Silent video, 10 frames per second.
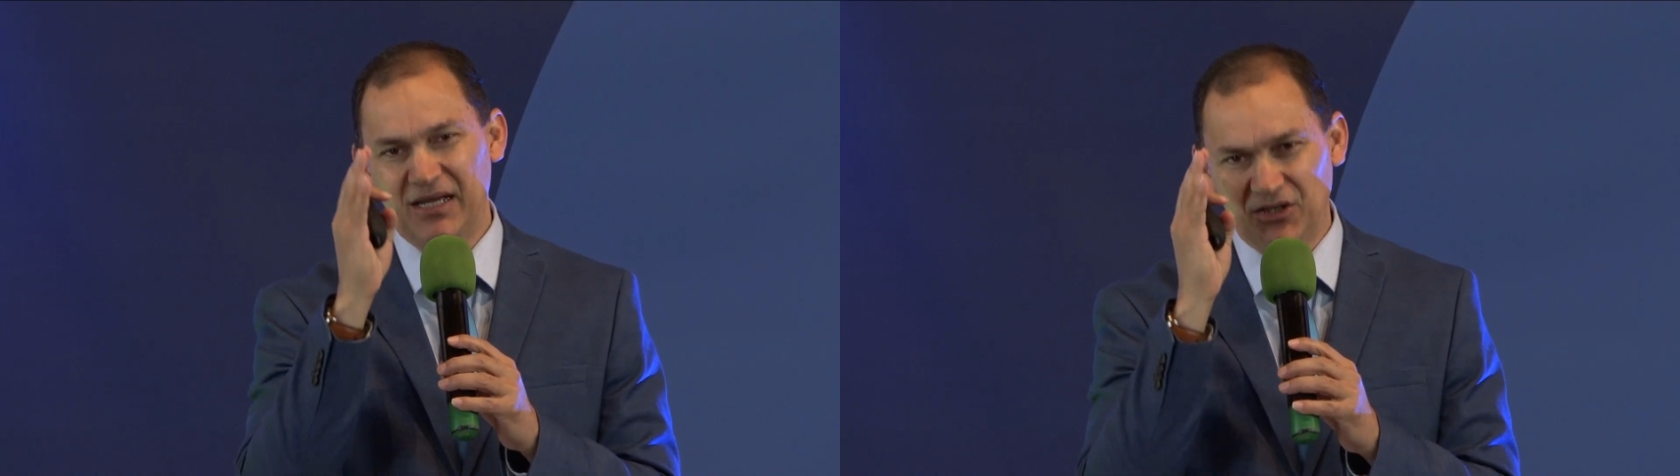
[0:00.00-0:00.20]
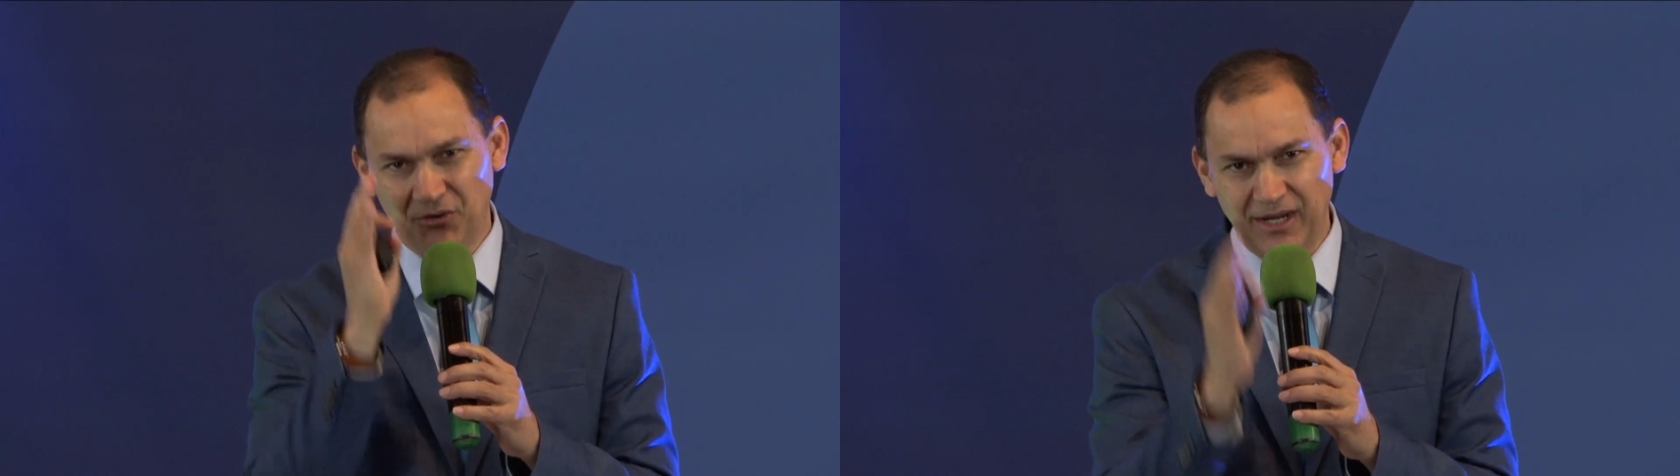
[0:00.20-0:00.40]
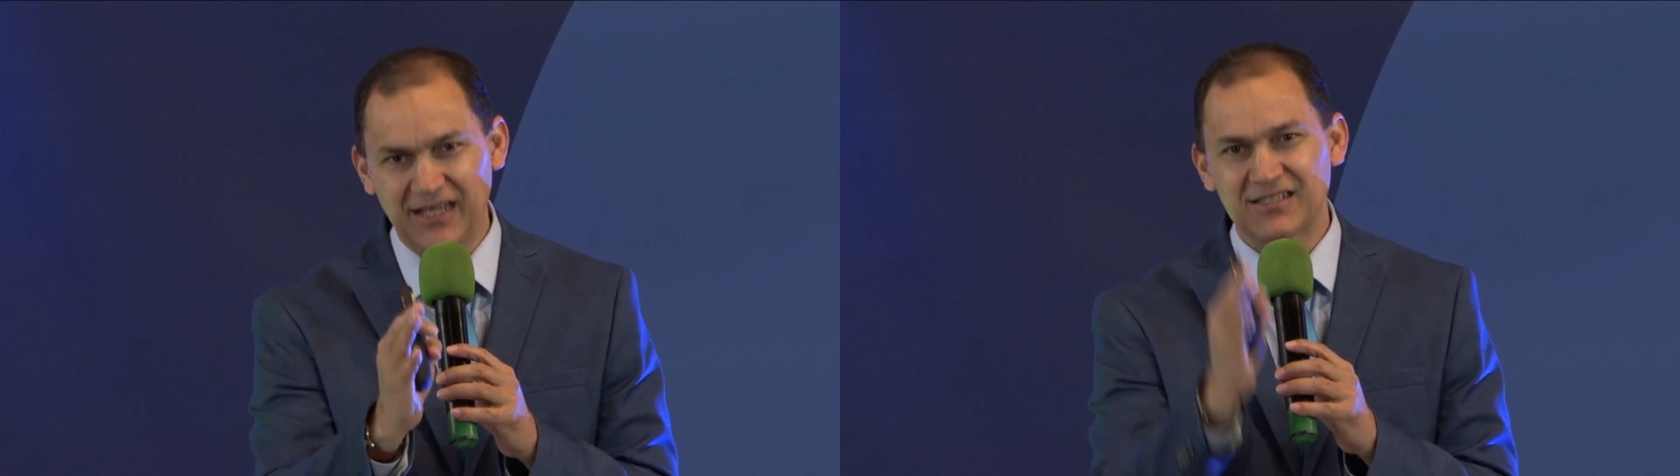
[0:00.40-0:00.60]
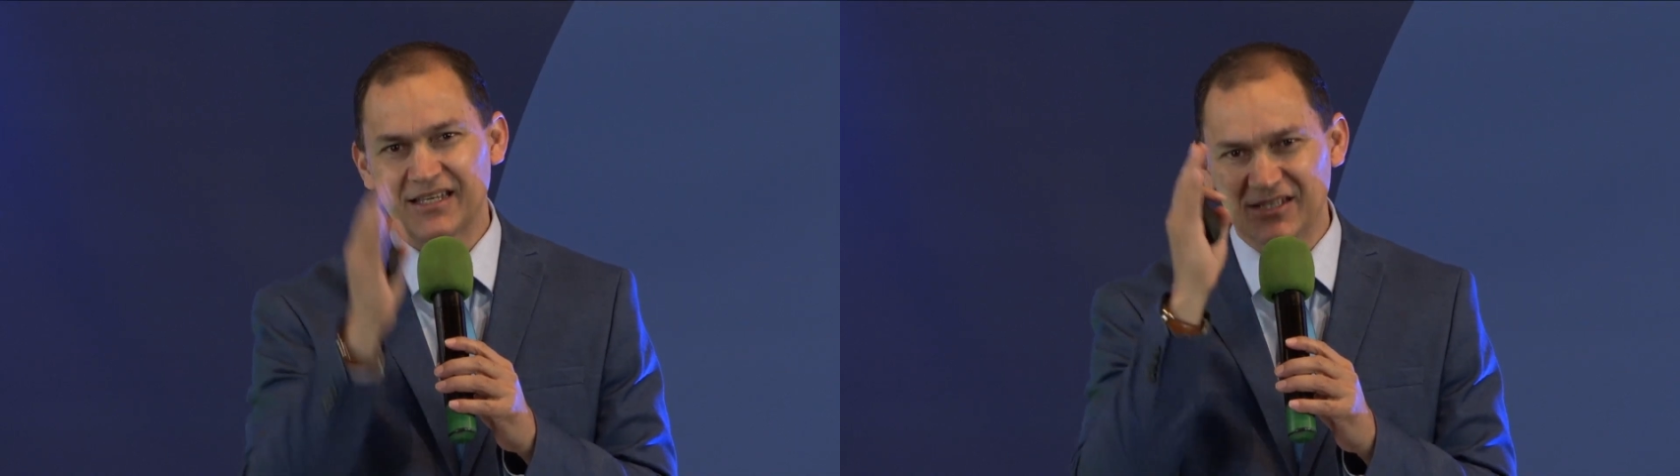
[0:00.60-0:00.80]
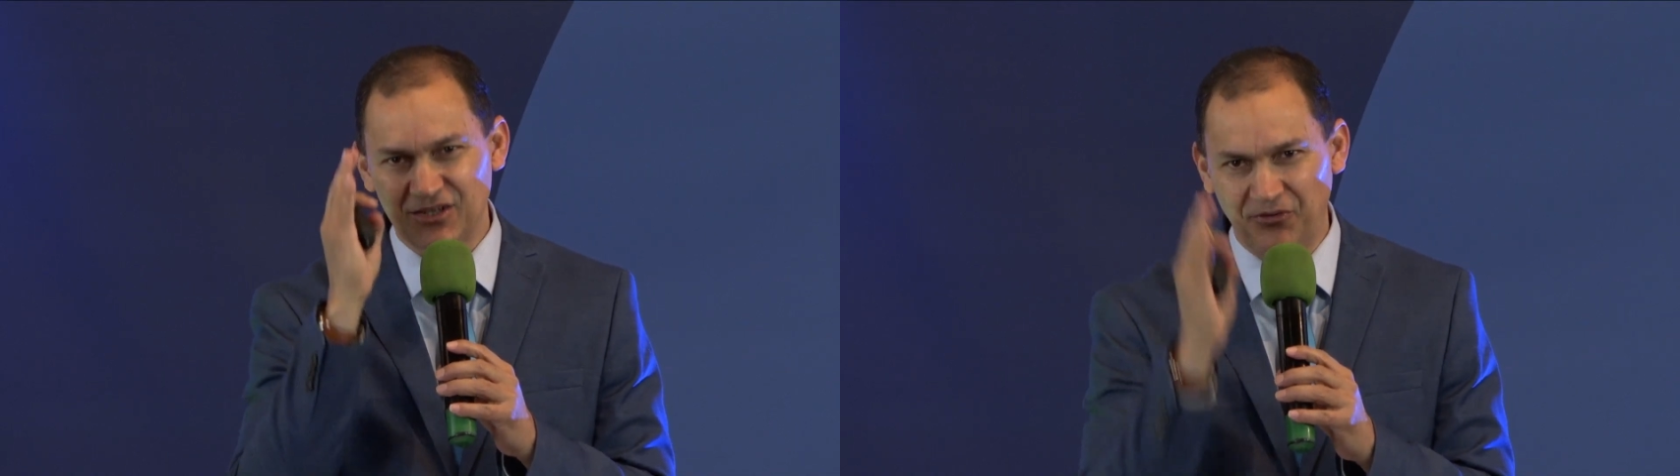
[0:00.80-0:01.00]
grace
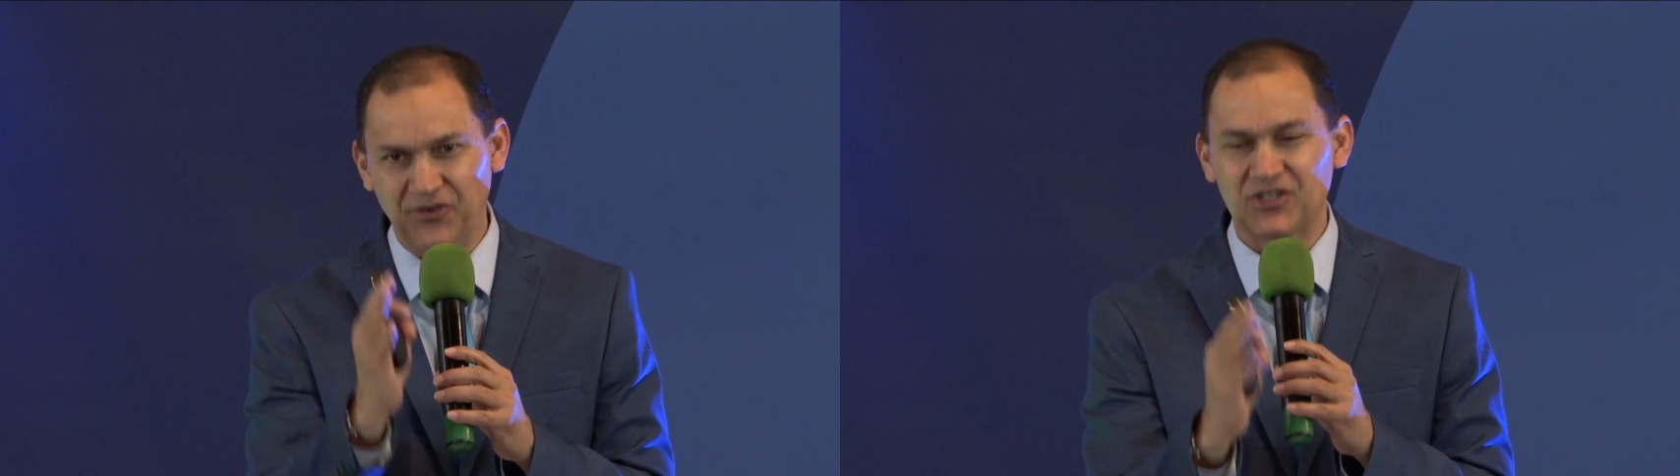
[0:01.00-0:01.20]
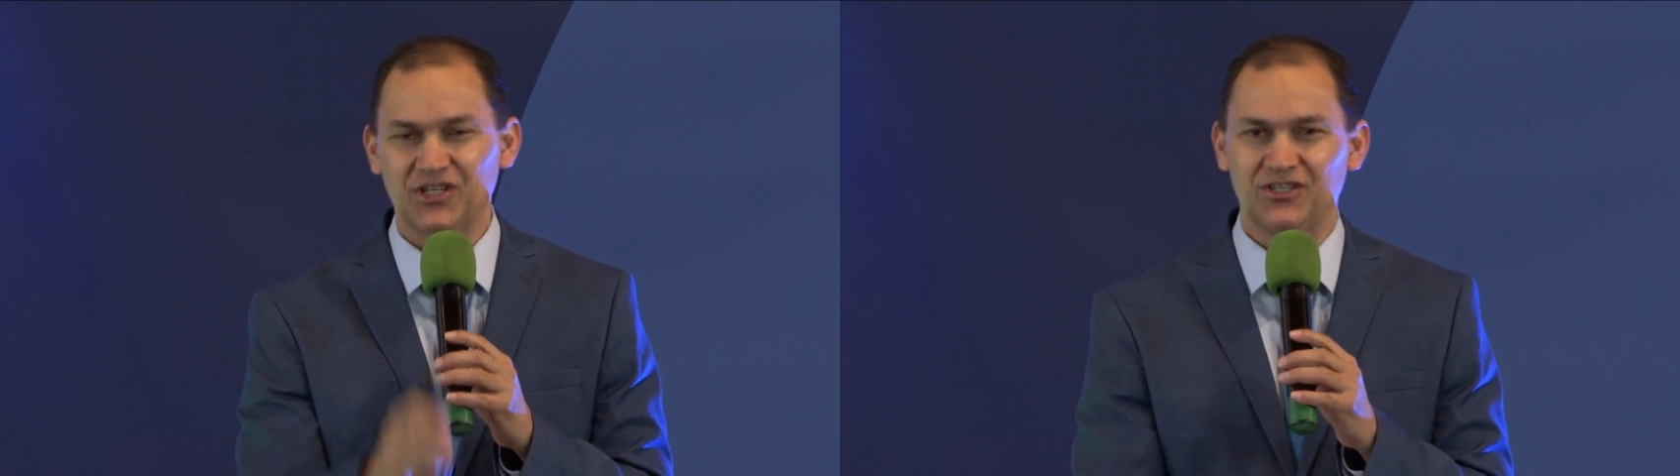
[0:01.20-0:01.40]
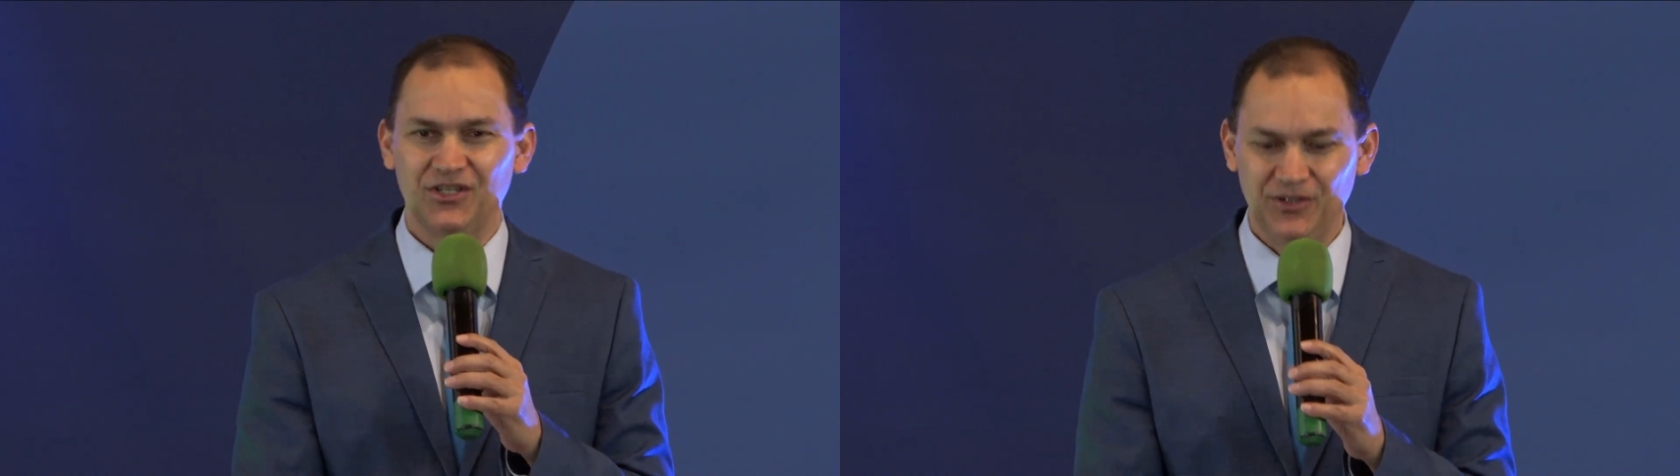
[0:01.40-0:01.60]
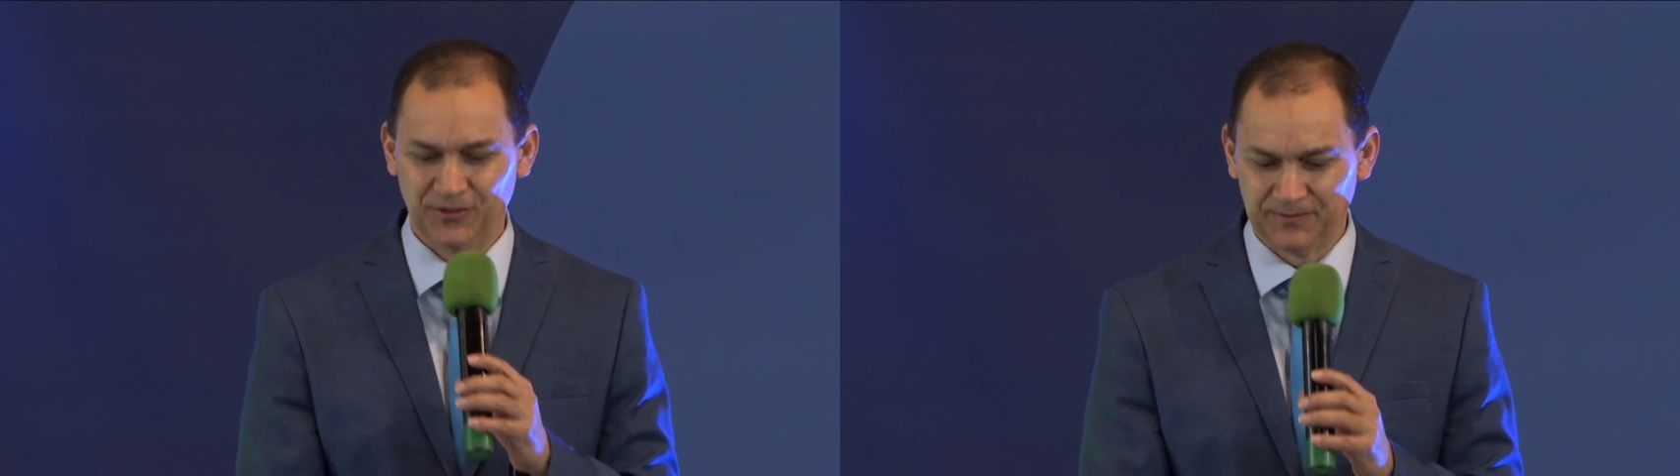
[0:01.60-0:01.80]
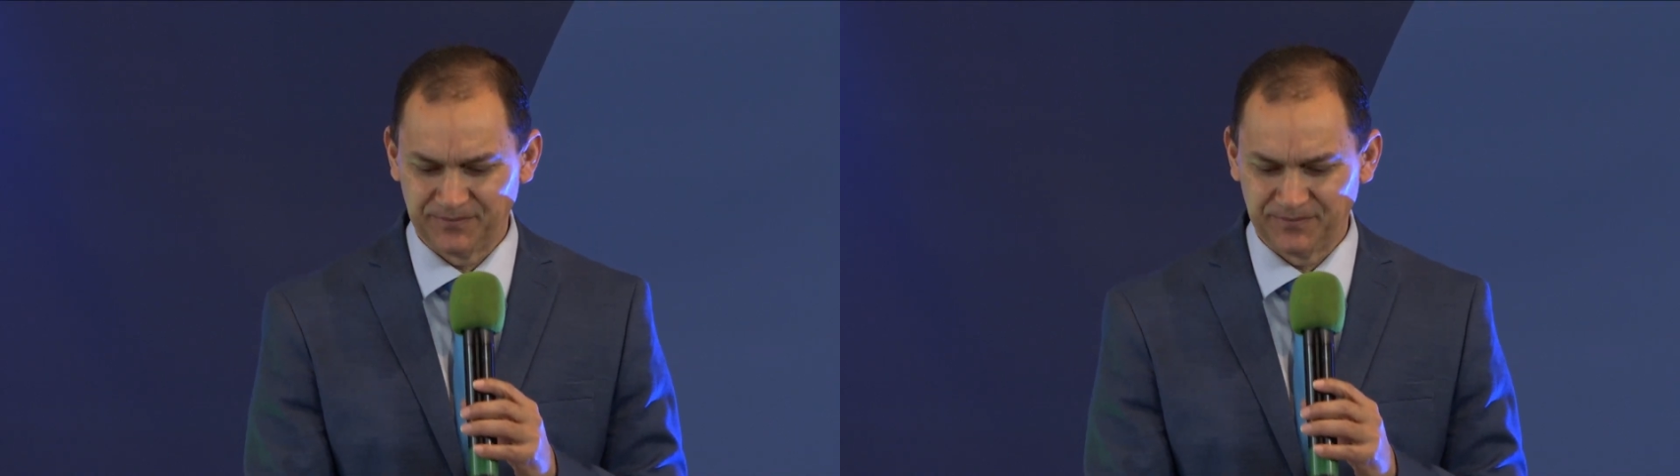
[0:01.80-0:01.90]
is sufficient to you.